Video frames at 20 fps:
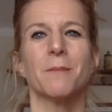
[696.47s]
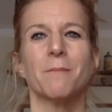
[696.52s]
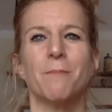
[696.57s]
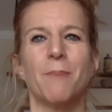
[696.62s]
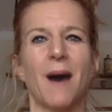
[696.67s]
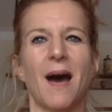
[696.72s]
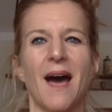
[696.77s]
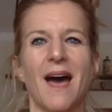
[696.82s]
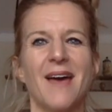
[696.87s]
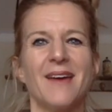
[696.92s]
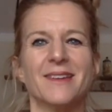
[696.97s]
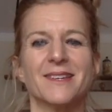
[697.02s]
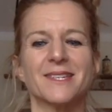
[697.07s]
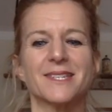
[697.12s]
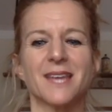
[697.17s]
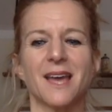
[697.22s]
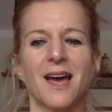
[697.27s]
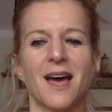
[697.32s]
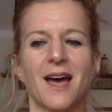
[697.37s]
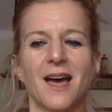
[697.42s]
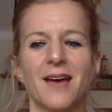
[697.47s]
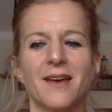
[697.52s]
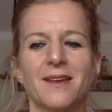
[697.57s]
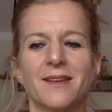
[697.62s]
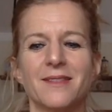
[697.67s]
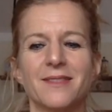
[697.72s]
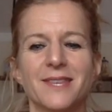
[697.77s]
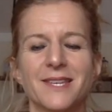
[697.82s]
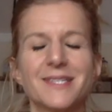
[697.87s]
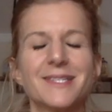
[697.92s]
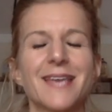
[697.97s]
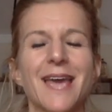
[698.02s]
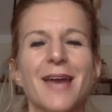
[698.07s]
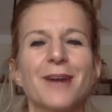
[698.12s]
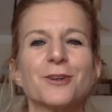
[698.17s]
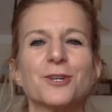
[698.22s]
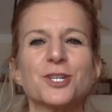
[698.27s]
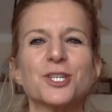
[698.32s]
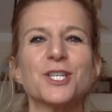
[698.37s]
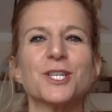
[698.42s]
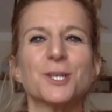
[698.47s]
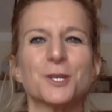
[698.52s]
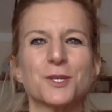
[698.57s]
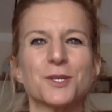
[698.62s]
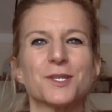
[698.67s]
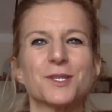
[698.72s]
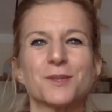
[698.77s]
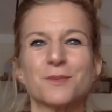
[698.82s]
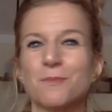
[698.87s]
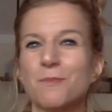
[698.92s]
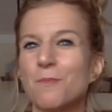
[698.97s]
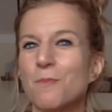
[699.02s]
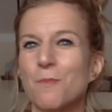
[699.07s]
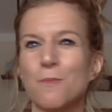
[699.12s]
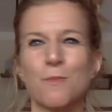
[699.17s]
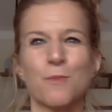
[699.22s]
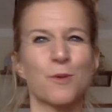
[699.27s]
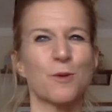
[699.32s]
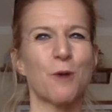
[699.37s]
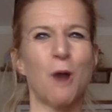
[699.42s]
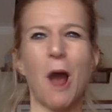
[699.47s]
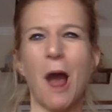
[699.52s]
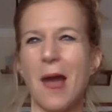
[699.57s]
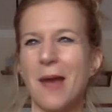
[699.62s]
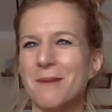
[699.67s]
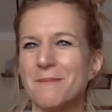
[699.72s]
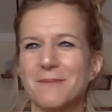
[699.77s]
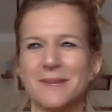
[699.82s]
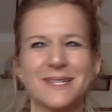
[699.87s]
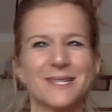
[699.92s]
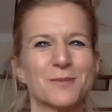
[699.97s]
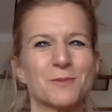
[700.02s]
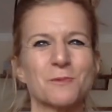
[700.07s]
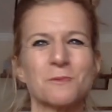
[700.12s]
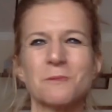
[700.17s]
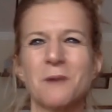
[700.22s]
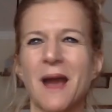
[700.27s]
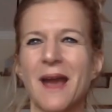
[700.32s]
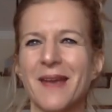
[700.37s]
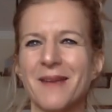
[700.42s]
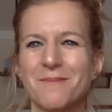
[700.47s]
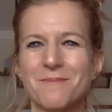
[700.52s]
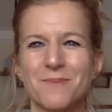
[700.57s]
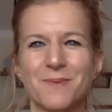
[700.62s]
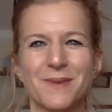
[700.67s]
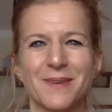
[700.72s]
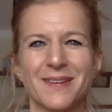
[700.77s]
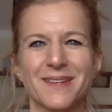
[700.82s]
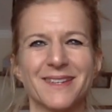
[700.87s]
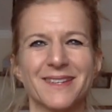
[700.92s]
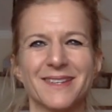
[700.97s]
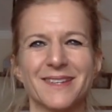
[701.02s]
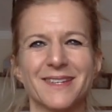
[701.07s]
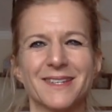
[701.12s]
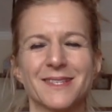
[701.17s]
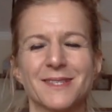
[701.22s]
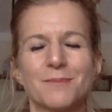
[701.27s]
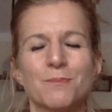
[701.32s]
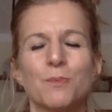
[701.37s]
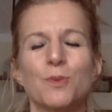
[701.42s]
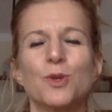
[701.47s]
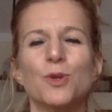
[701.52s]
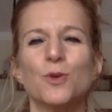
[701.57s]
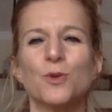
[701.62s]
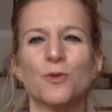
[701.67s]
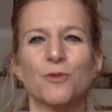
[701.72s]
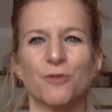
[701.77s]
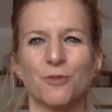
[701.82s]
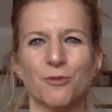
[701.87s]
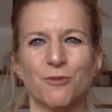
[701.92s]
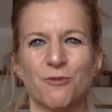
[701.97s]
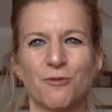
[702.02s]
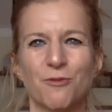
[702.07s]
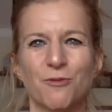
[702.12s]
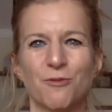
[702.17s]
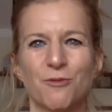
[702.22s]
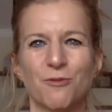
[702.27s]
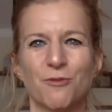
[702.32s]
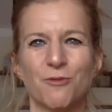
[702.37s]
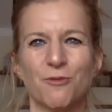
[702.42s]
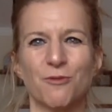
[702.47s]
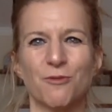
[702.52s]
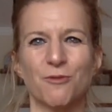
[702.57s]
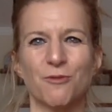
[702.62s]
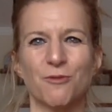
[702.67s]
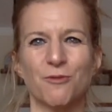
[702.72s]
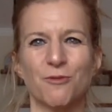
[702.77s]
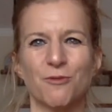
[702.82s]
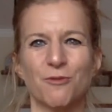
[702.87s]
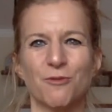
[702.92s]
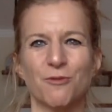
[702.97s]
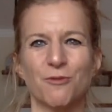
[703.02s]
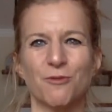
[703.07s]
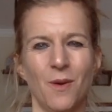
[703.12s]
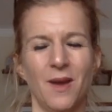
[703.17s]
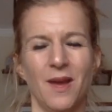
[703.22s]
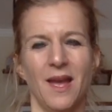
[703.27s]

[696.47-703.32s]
But this energy is prime. It's ripe. It's beautiful for you right now.